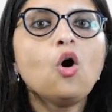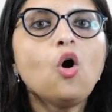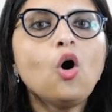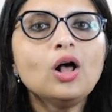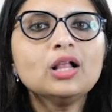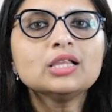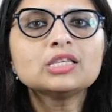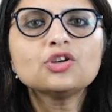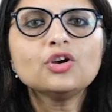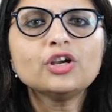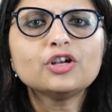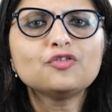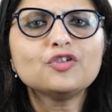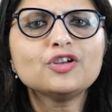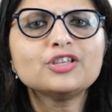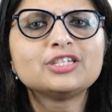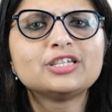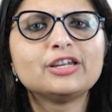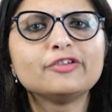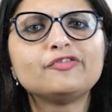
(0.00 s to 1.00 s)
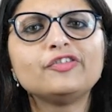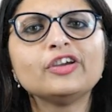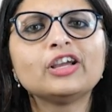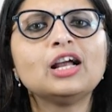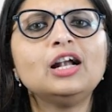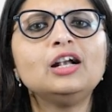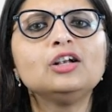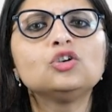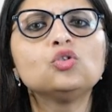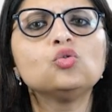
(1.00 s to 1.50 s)
Also, it was
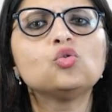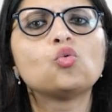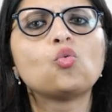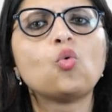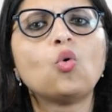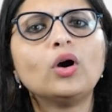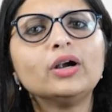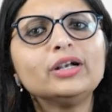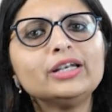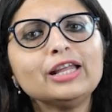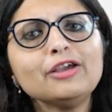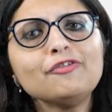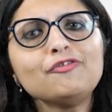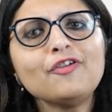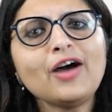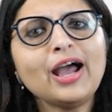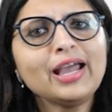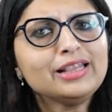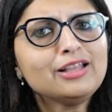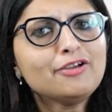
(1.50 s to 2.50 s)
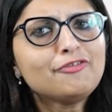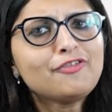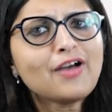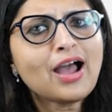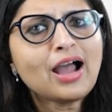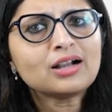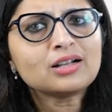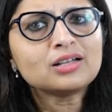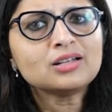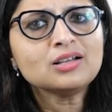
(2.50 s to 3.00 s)
difficult to quantify the
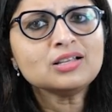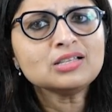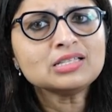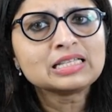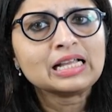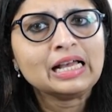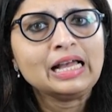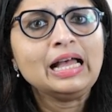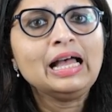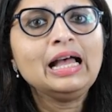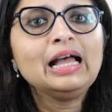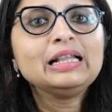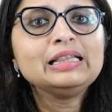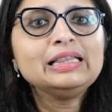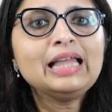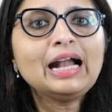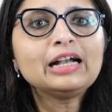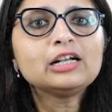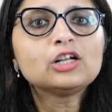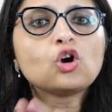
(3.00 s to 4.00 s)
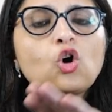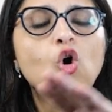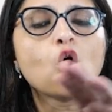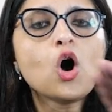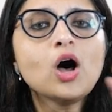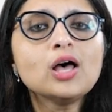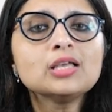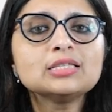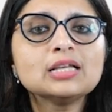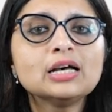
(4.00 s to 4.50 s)
factors that
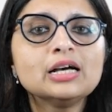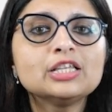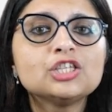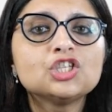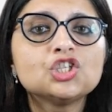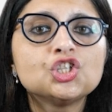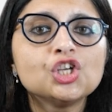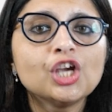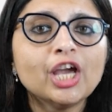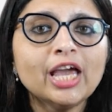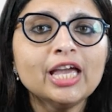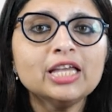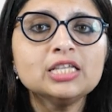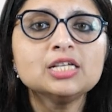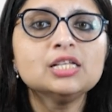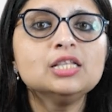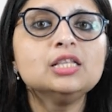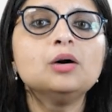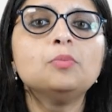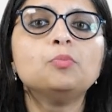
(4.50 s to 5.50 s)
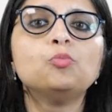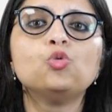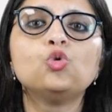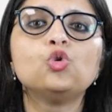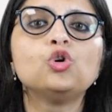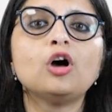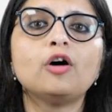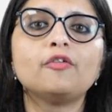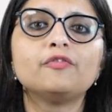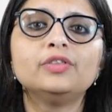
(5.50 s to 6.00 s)
cause a change in the
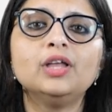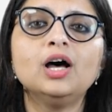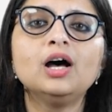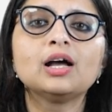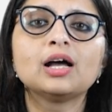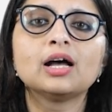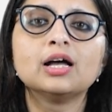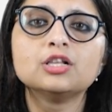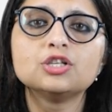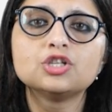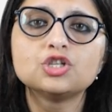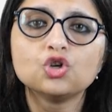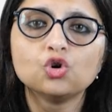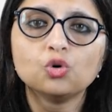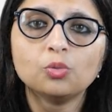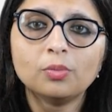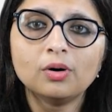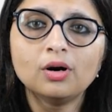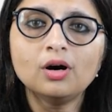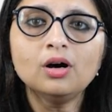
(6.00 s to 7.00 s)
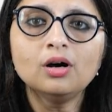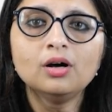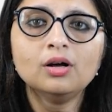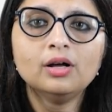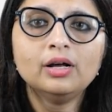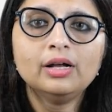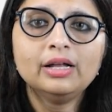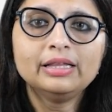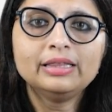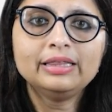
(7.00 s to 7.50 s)
mood of the consumer,
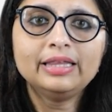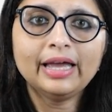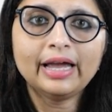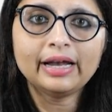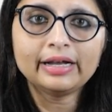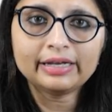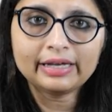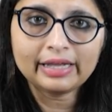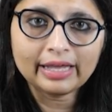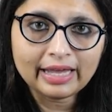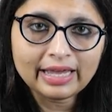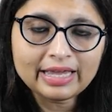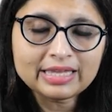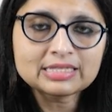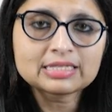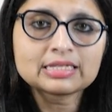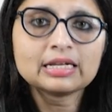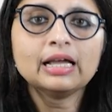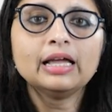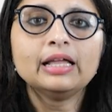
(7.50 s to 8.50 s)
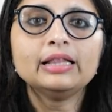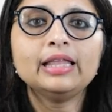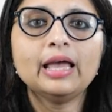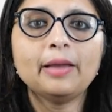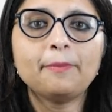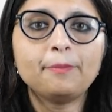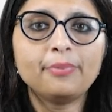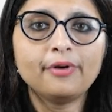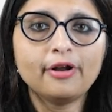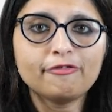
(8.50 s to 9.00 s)
their taste,
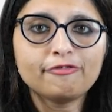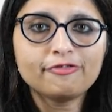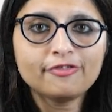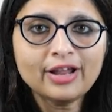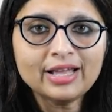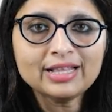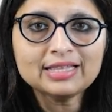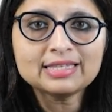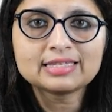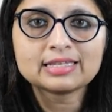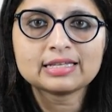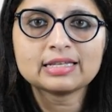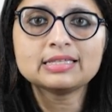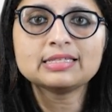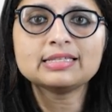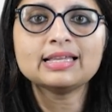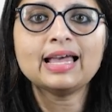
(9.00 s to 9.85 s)
their preferences